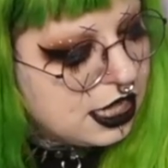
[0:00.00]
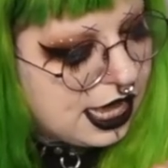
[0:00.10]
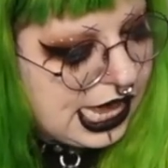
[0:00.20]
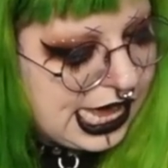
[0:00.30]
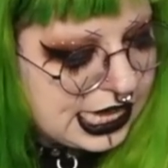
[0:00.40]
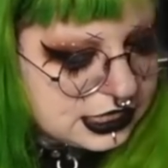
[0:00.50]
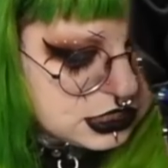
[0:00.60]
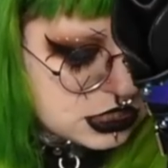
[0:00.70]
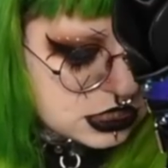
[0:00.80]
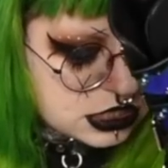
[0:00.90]

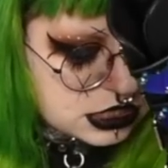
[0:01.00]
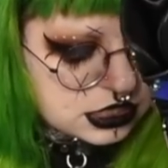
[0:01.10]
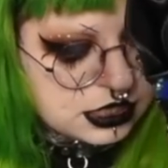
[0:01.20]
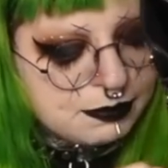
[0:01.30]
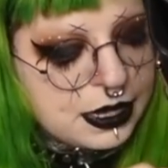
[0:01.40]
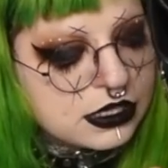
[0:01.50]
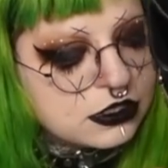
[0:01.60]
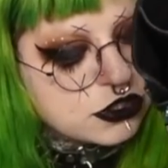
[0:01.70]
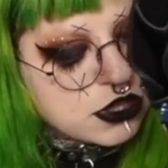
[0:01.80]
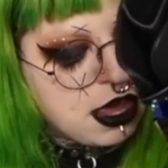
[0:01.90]
And the
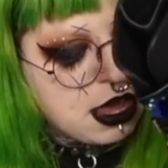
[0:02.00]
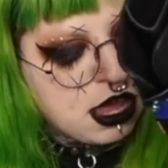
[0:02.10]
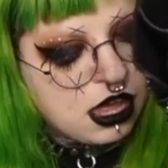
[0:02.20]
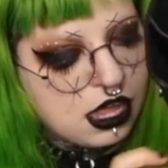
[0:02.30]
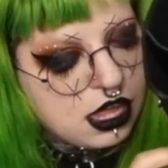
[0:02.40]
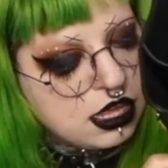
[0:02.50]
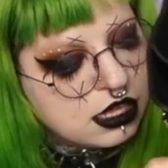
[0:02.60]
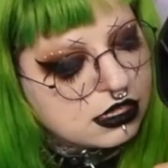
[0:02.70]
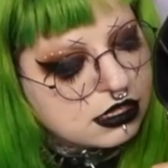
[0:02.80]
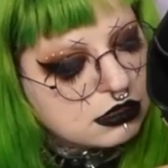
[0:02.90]
buckles
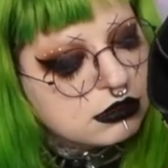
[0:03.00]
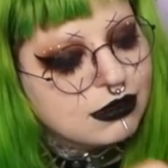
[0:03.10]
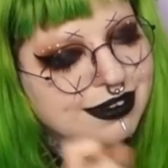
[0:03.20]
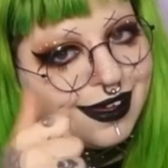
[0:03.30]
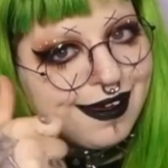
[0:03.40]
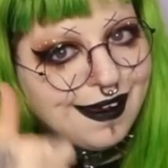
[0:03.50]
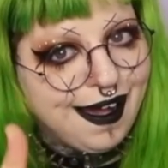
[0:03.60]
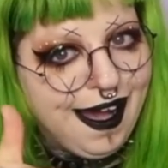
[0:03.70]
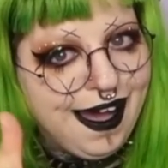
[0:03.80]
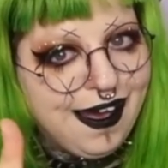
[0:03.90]
are
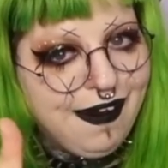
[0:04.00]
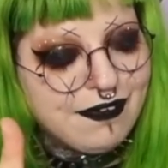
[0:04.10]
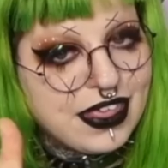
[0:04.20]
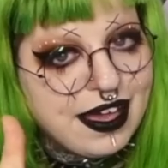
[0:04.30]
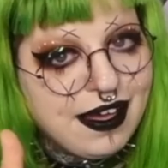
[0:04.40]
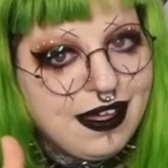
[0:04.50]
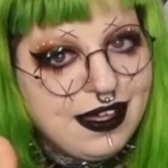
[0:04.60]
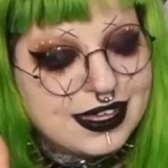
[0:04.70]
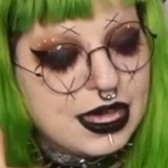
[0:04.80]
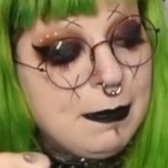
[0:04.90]
they
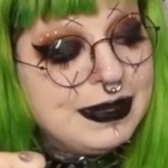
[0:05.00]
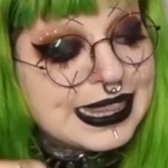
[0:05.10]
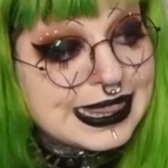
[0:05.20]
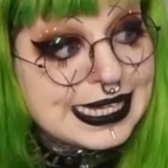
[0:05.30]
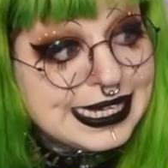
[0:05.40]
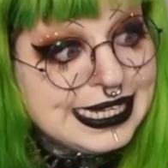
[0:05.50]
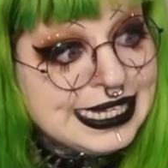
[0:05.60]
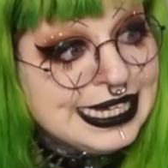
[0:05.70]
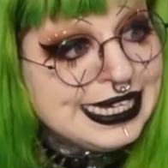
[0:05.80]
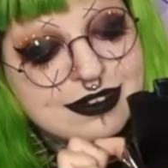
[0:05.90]
are
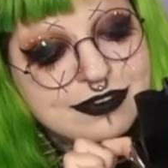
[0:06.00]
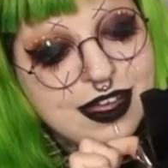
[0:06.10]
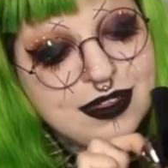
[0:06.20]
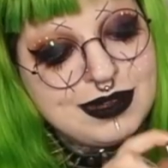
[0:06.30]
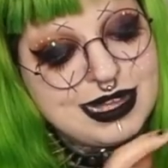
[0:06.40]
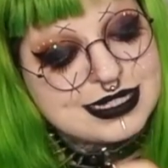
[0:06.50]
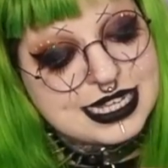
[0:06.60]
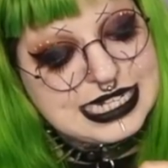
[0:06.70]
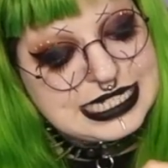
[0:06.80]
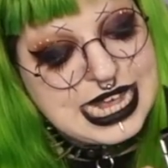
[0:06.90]
completely, forgot what I was
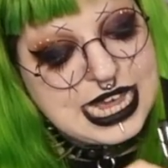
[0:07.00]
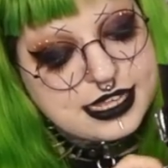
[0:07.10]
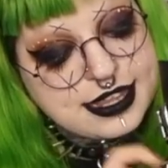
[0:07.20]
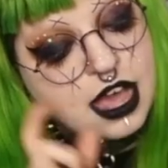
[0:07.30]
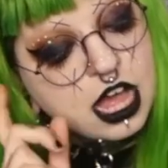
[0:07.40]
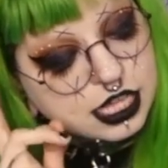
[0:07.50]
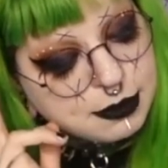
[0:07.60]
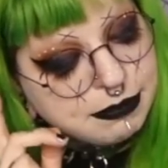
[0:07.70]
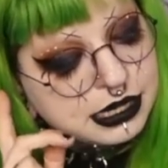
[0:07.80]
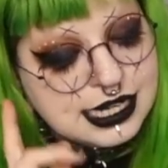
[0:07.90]
going to say, they are
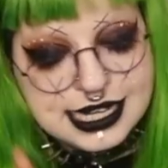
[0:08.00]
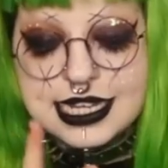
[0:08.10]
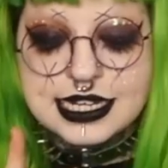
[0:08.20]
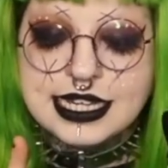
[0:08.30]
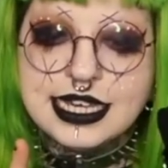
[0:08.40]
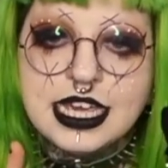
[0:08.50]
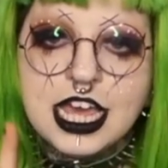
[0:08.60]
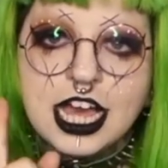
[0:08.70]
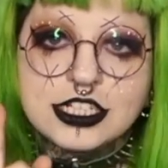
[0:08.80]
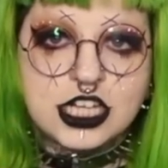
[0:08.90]
completely
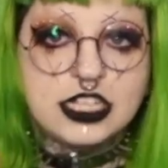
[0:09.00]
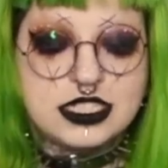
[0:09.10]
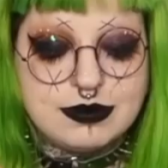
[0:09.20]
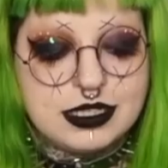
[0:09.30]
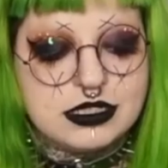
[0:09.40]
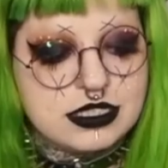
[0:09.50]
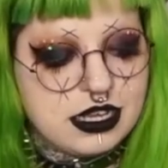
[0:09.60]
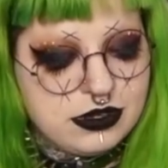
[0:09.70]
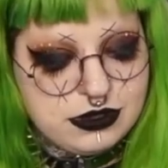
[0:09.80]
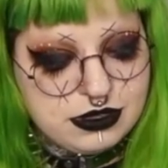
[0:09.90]
adjustable,
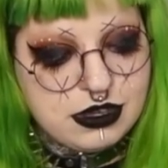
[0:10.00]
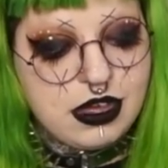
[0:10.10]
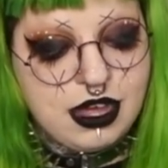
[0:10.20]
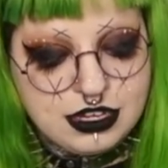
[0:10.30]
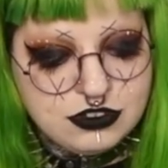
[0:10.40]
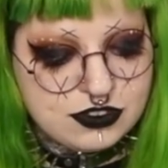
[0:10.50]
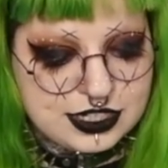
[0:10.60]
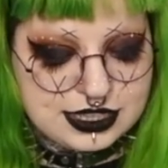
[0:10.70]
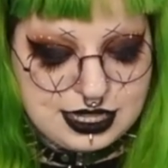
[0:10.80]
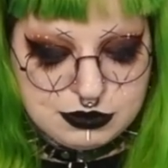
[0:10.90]
so
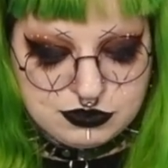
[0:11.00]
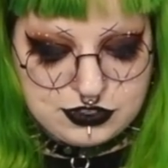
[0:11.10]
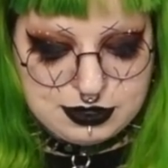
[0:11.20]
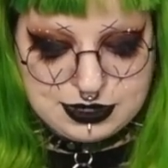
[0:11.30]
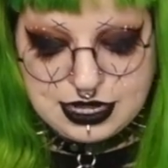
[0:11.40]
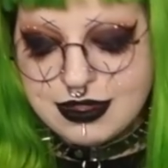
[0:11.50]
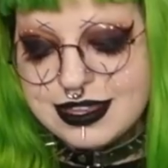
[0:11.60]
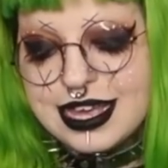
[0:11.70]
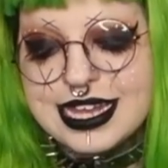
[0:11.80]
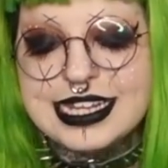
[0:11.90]
hopefully they will fit my,
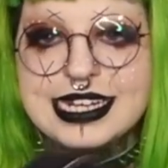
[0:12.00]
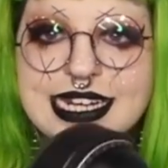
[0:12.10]
oh,